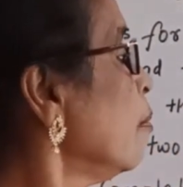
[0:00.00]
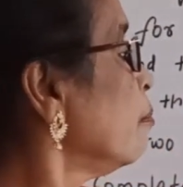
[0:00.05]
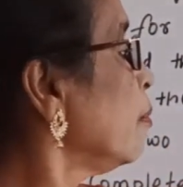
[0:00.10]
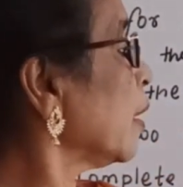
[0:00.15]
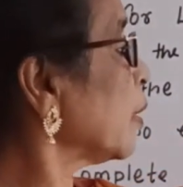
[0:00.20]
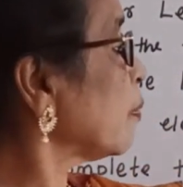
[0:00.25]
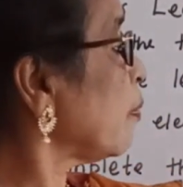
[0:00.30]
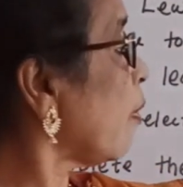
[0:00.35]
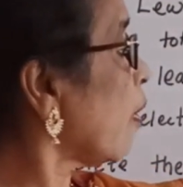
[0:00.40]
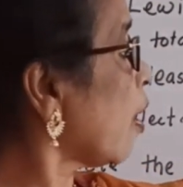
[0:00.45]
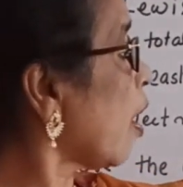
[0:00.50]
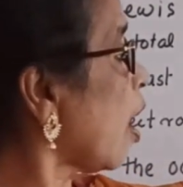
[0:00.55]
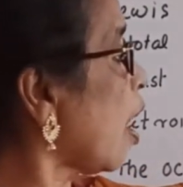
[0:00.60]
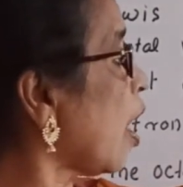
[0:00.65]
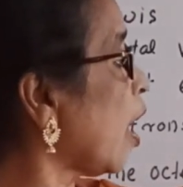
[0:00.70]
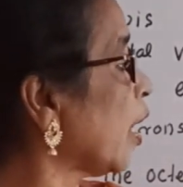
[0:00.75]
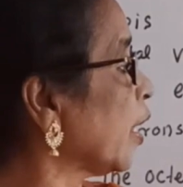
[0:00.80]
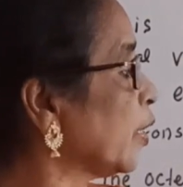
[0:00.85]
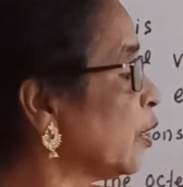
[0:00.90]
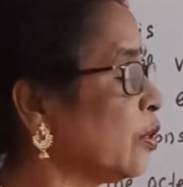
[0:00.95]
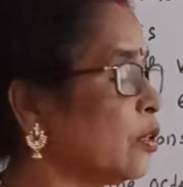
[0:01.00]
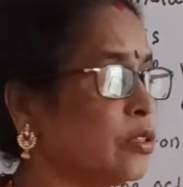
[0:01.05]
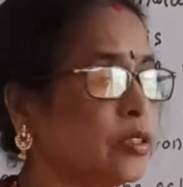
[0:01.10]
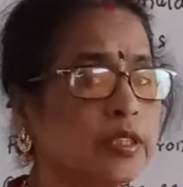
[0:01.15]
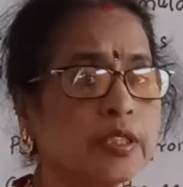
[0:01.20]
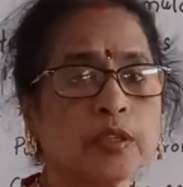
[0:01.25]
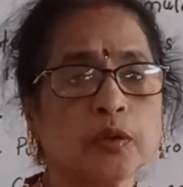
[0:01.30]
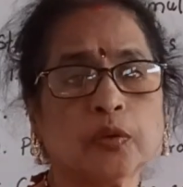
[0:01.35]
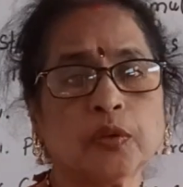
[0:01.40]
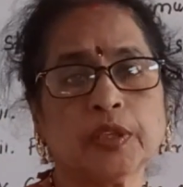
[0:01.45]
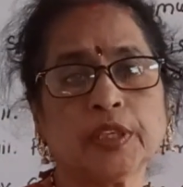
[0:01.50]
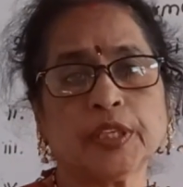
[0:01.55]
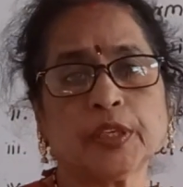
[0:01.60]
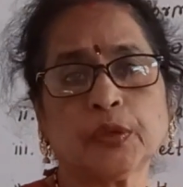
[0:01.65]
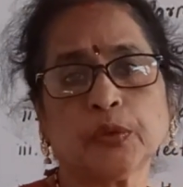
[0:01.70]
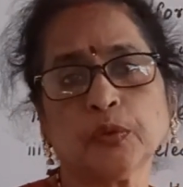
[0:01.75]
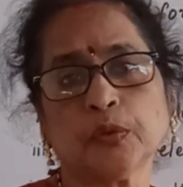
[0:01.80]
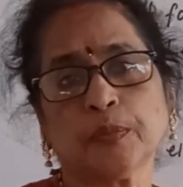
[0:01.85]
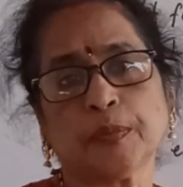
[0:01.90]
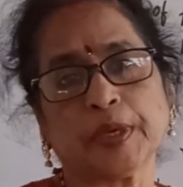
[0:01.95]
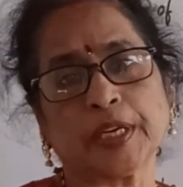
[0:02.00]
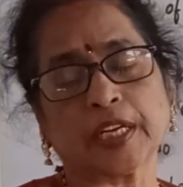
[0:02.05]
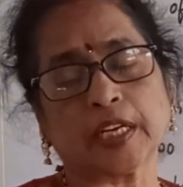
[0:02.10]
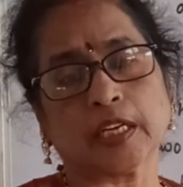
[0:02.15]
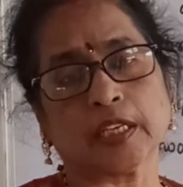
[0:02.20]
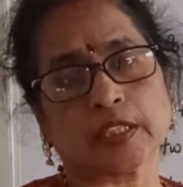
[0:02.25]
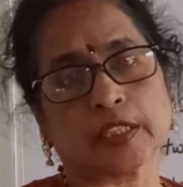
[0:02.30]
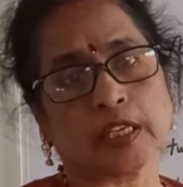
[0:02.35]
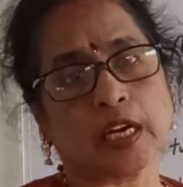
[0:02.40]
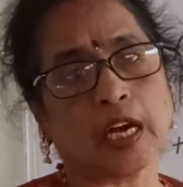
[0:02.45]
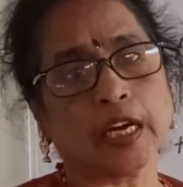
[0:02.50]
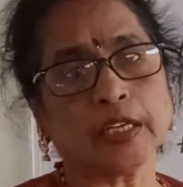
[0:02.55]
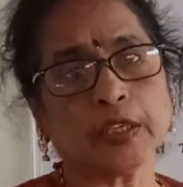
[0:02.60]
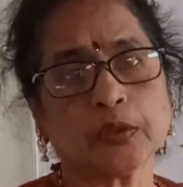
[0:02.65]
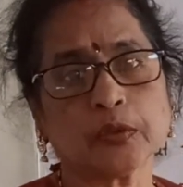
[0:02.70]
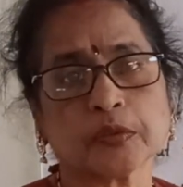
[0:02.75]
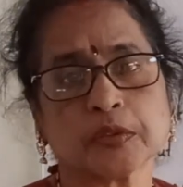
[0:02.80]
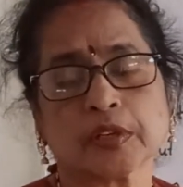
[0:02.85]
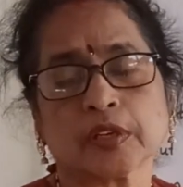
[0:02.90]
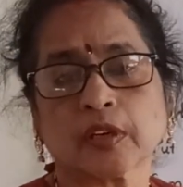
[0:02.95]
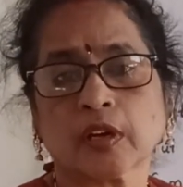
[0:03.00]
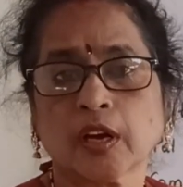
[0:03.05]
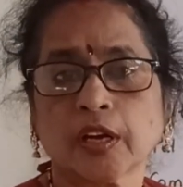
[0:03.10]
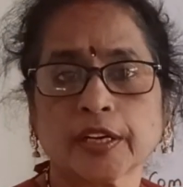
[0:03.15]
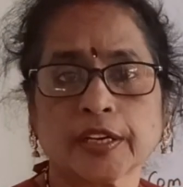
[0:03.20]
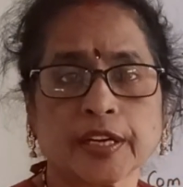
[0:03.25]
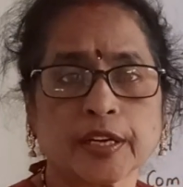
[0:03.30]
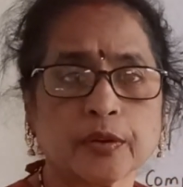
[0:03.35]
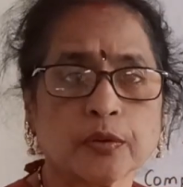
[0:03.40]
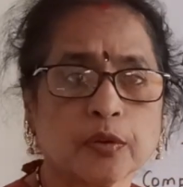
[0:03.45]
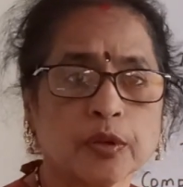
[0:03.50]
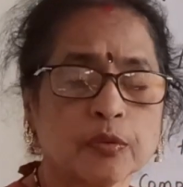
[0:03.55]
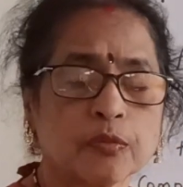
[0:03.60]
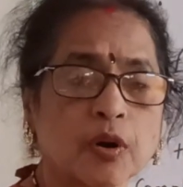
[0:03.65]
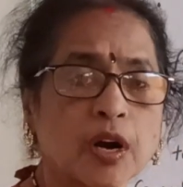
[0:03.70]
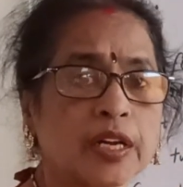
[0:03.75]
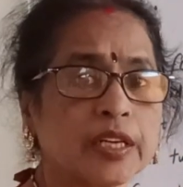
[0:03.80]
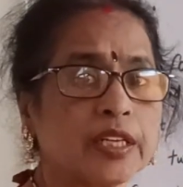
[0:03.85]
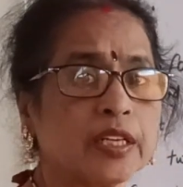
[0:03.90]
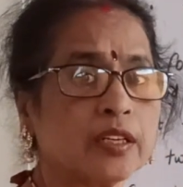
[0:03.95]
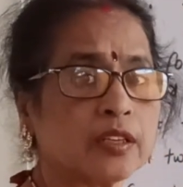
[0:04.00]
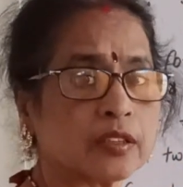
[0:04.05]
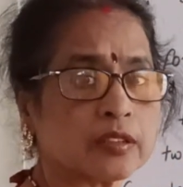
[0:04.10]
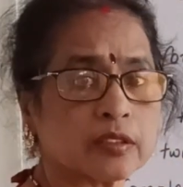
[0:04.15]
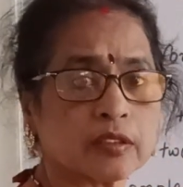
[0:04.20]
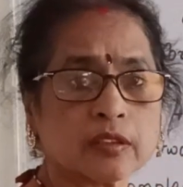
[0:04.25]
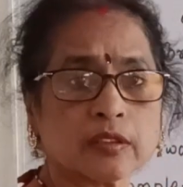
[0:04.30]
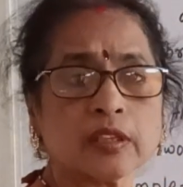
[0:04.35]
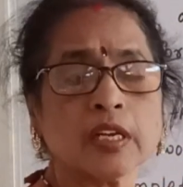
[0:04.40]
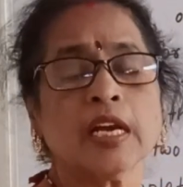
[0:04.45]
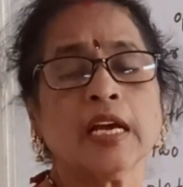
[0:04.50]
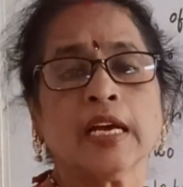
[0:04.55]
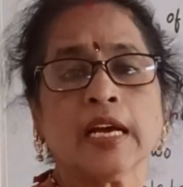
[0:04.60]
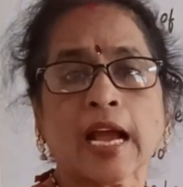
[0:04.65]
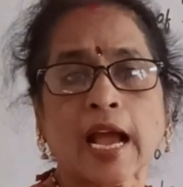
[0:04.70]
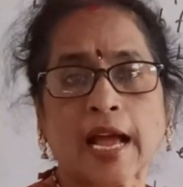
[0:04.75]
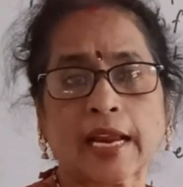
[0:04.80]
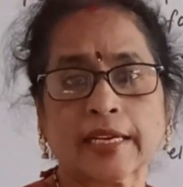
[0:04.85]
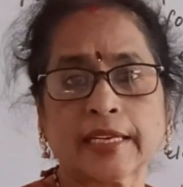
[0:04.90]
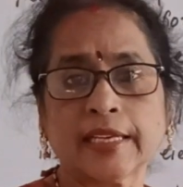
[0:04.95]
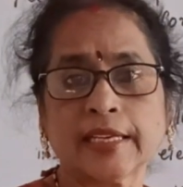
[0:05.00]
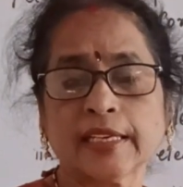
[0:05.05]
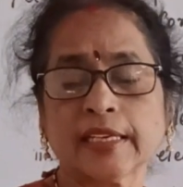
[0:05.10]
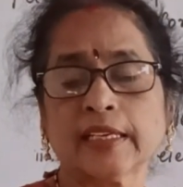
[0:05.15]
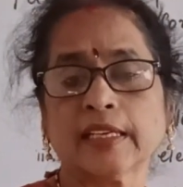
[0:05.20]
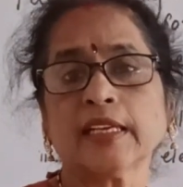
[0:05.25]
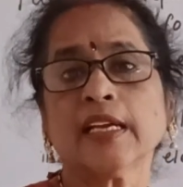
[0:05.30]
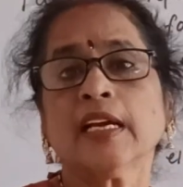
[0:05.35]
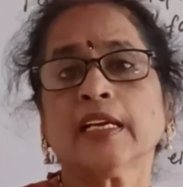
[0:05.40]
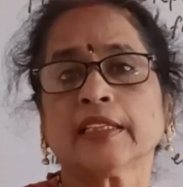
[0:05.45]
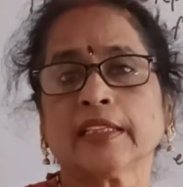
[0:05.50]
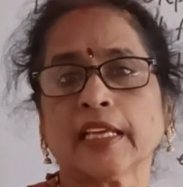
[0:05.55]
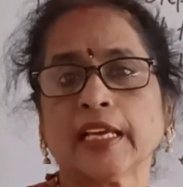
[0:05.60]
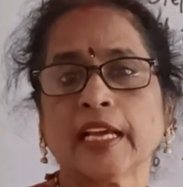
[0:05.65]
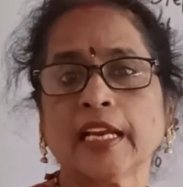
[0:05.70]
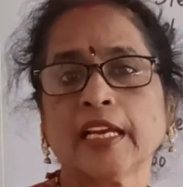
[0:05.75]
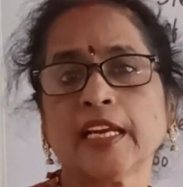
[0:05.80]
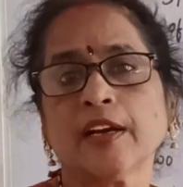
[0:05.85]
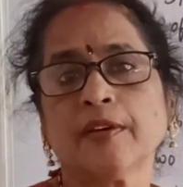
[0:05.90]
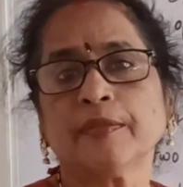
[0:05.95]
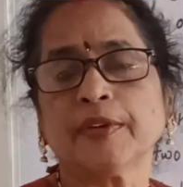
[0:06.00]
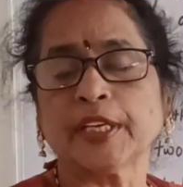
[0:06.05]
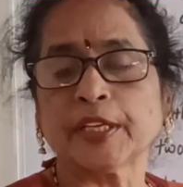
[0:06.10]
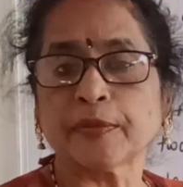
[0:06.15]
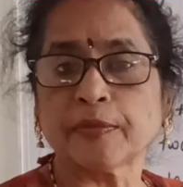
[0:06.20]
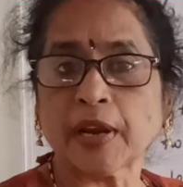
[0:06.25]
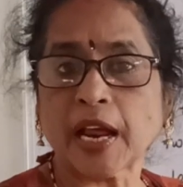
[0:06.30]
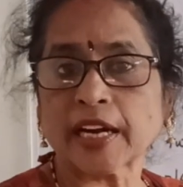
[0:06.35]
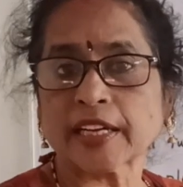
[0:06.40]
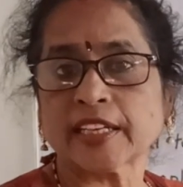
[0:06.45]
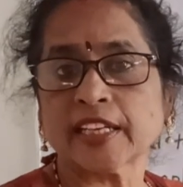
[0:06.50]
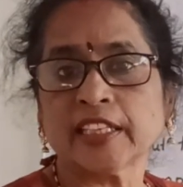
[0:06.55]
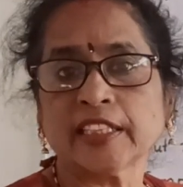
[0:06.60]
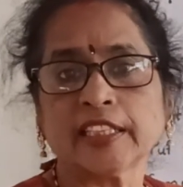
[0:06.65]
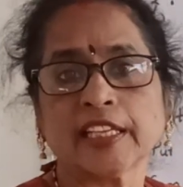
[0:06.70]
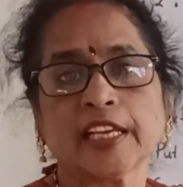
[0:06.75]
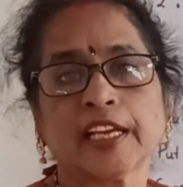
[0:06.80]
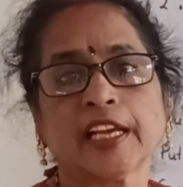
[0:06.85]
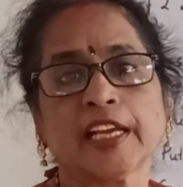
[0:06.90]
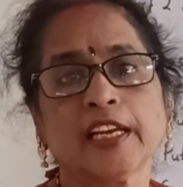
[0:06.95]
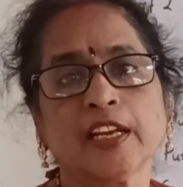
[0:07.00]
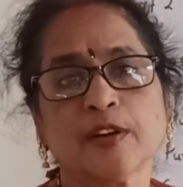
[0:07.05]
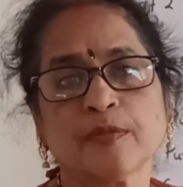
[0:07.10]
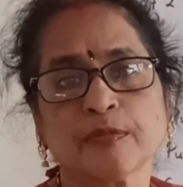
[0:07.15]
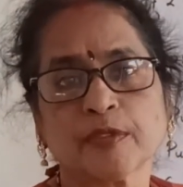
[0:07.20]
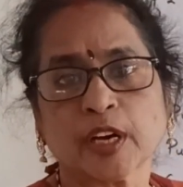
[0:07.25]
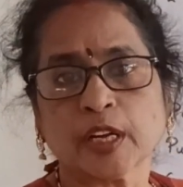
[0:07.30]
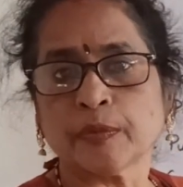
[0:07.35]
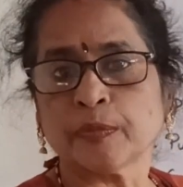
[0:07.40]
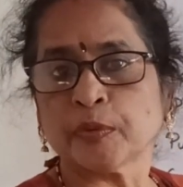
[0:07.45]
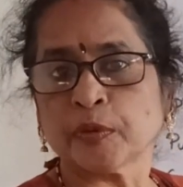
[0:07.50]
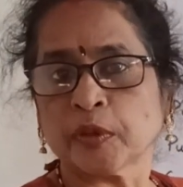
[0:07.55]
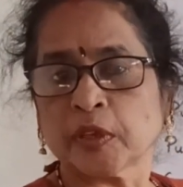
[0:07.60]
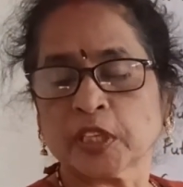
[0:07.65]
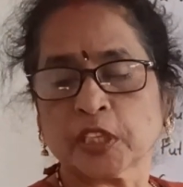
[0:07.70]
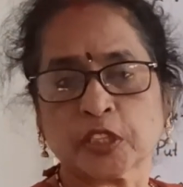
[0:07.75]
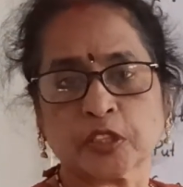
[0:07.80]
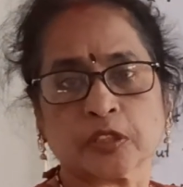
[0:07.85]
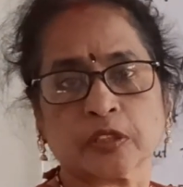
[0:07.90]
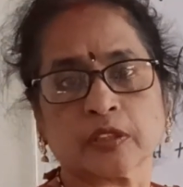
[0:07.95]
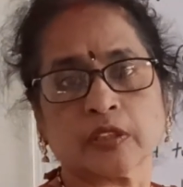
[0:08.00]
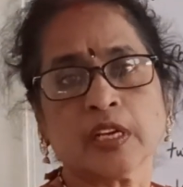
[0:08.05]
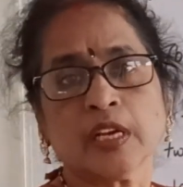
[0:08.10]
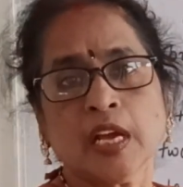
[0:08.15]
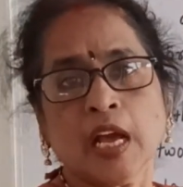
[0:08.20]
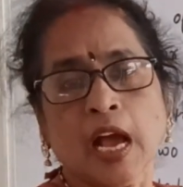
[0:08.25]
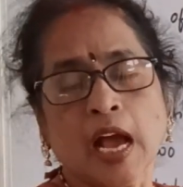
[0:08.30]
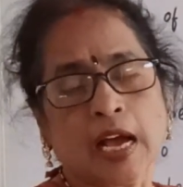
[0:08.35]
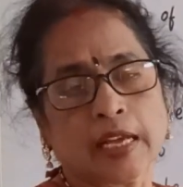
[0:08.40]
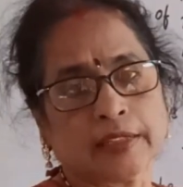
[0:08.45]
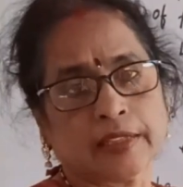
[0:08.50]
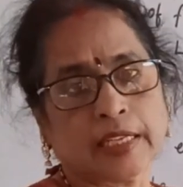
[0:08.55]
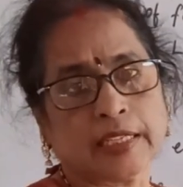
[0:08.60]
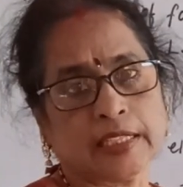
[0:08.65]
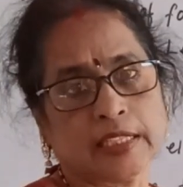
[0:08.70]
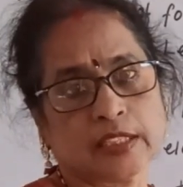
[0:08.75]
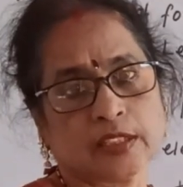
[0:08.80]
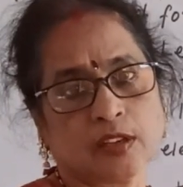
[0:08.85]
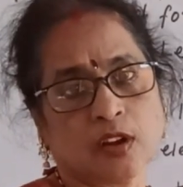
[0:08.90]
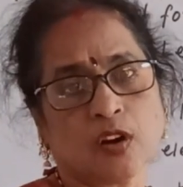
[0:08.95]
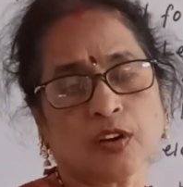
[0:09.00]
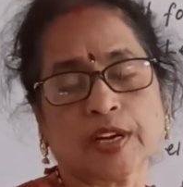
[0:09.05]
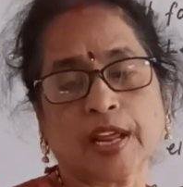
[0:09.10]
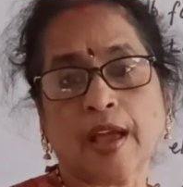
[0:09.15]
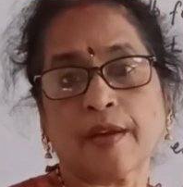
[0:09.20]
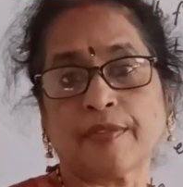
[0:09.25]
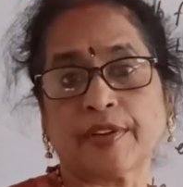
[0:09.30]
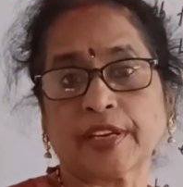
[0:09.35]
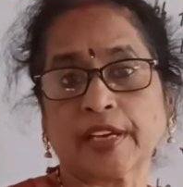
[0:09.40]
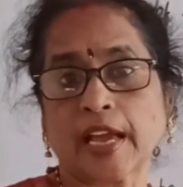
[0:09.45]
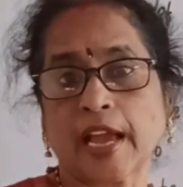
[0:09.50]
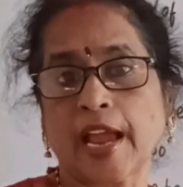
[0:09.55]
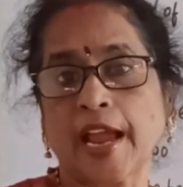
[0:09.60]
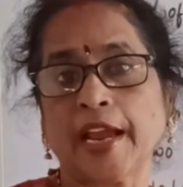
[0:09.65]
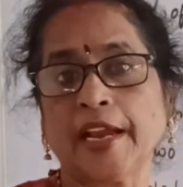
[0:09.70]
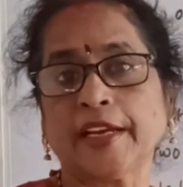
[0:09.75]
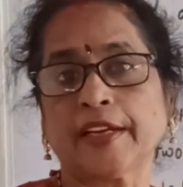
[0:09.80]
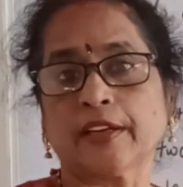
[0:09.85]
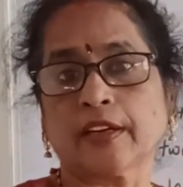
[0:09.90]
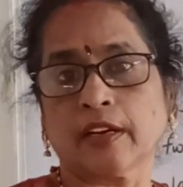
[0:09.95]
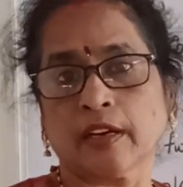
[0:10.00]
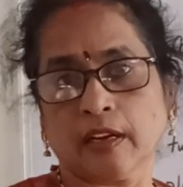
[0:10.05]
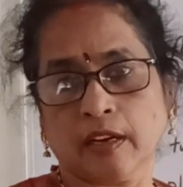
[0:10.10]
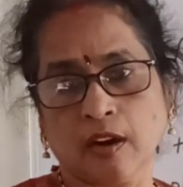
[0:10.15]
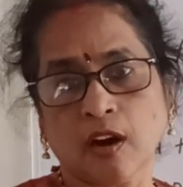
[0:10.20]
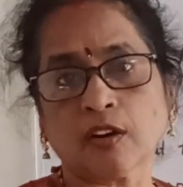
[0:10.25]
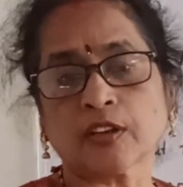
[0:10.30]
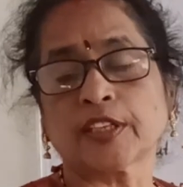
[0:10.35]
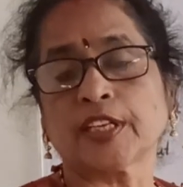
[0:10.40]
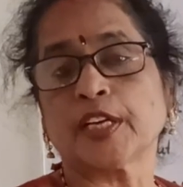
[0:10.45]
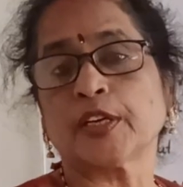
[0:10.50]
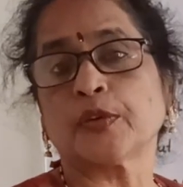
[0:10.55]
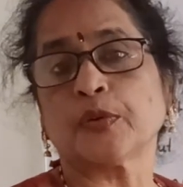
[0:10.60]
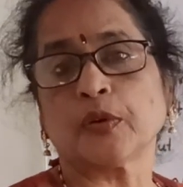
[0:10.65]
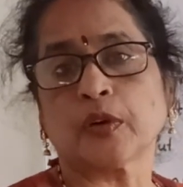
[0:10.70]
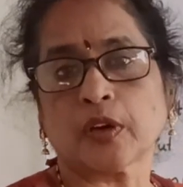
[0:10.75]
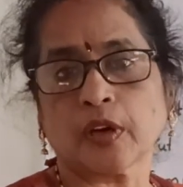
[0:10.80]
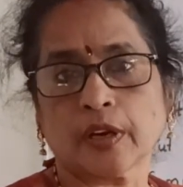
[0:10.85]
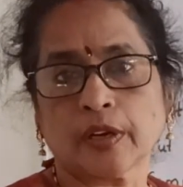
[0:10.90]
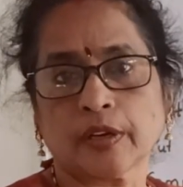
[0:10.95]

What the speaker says: but for hydrogen only 2, because hydrogen contain only 1 electron, and here the helium, it will attend the helium configuration, and that is not having 8 octet rule